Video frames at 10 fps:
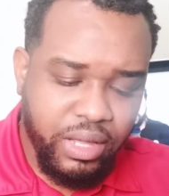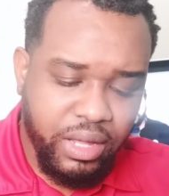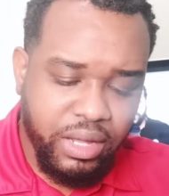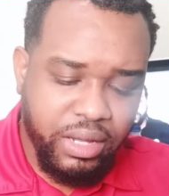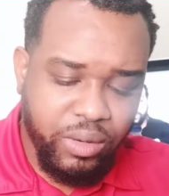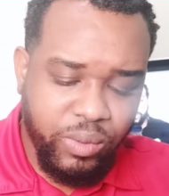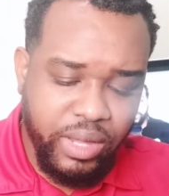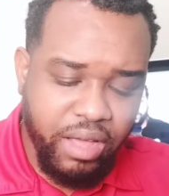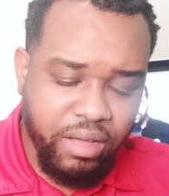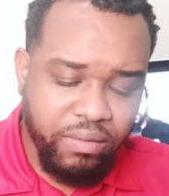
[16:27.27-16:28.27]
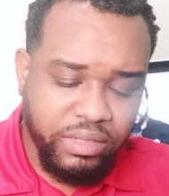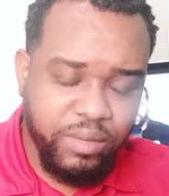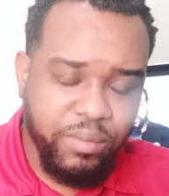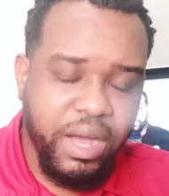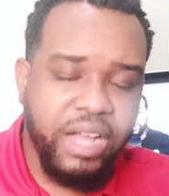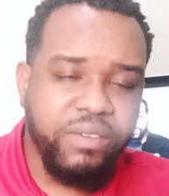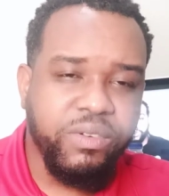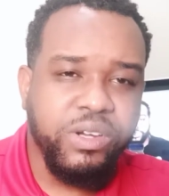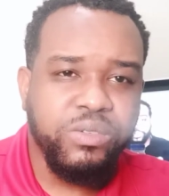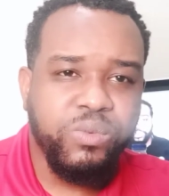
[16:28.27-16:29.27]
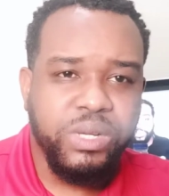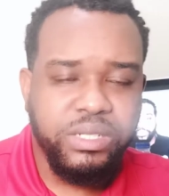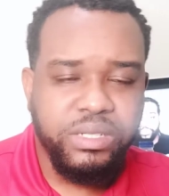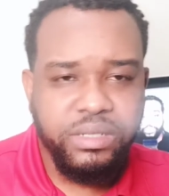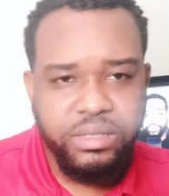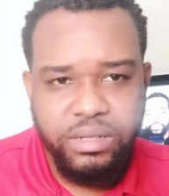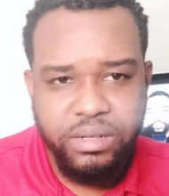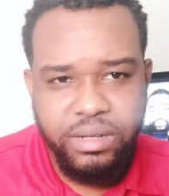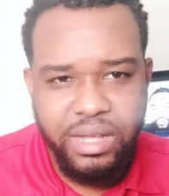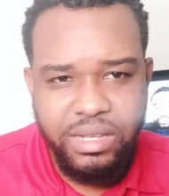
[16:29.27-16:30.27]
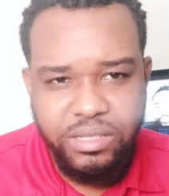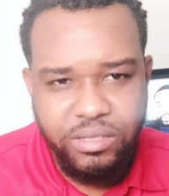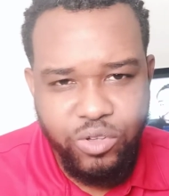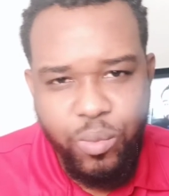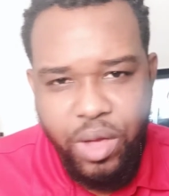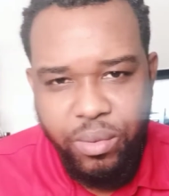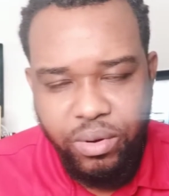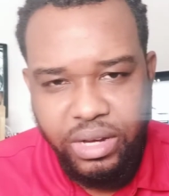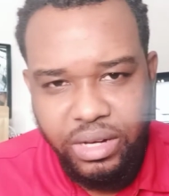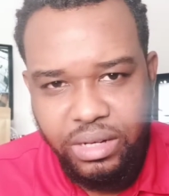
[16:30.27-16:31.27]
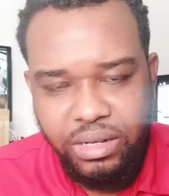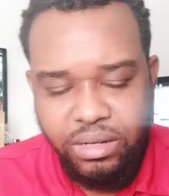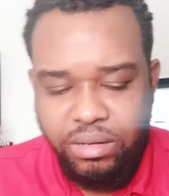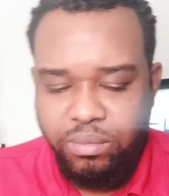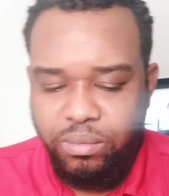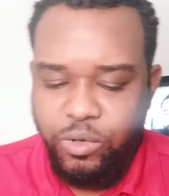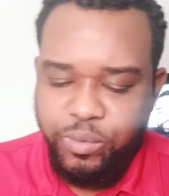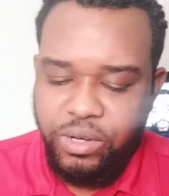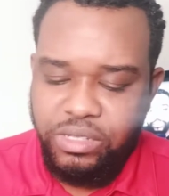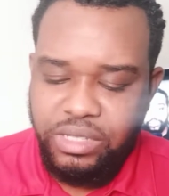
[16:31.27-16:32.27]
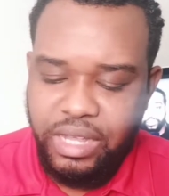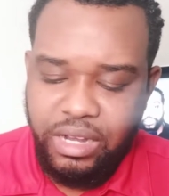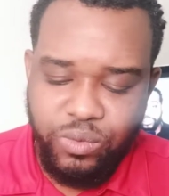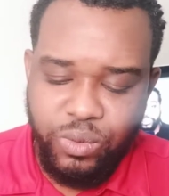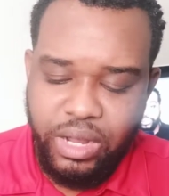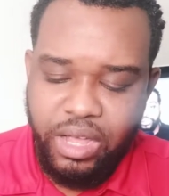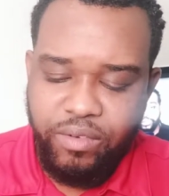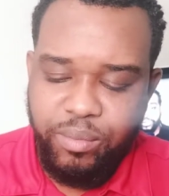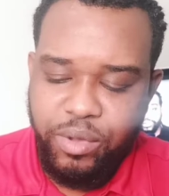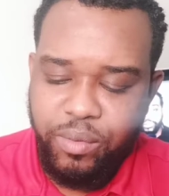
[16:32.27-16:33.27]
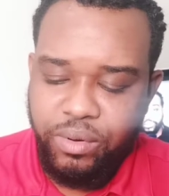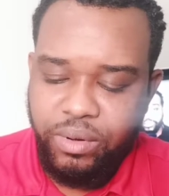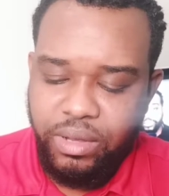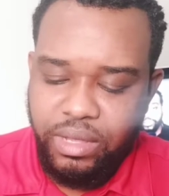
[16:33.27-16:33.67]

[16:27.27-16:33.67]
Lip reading: And then we have the mild version, which has no pepper. And most person that doesn't want to have any pepper,